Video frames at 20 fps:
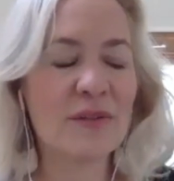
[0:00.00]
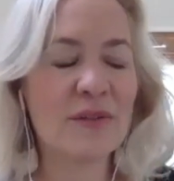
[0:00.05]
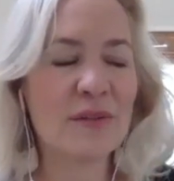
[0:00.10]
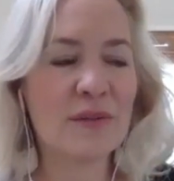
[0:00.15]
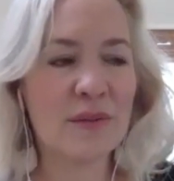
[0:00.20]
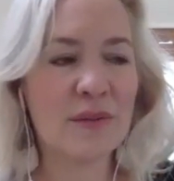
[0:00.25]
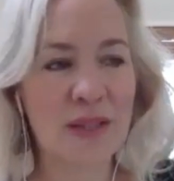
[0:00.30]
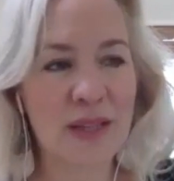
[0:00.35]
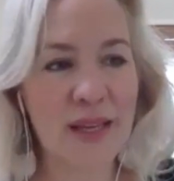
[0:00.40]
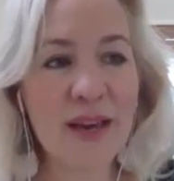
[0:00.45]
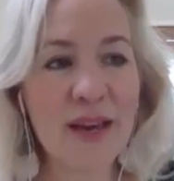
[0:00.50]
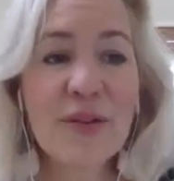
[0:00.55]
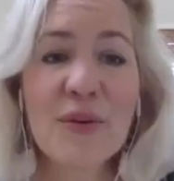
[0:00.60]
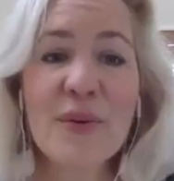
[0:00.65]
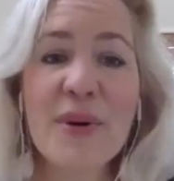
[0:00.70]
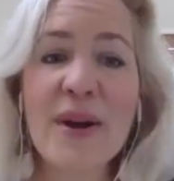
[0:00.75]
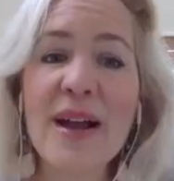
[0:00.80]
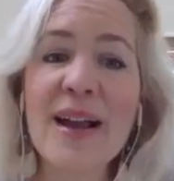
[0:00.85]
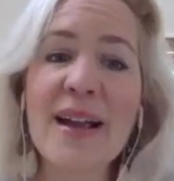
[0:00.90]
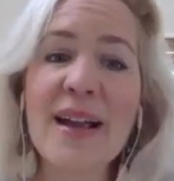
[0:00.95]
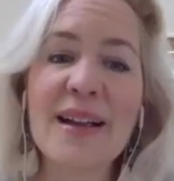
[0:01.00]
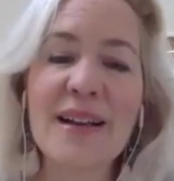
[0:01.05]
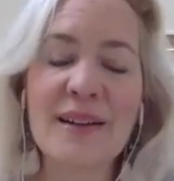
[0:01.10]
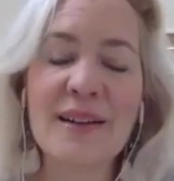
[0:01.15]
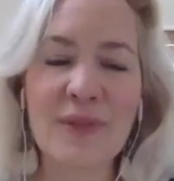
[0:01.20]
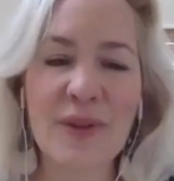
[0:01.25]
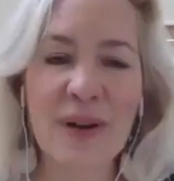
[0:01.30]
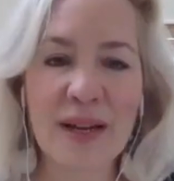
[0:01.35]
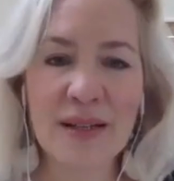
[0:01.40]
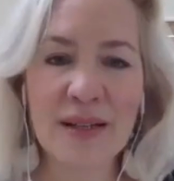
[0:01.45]
so I had to
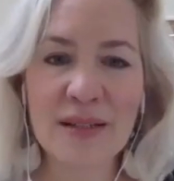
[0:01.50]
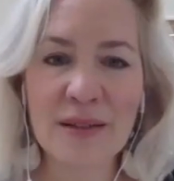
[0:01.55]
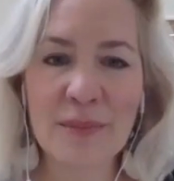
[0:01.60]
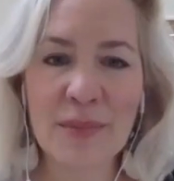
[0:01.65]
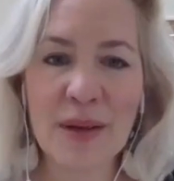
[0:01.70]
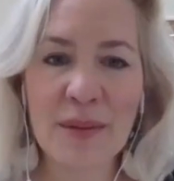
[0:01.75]
run the other way.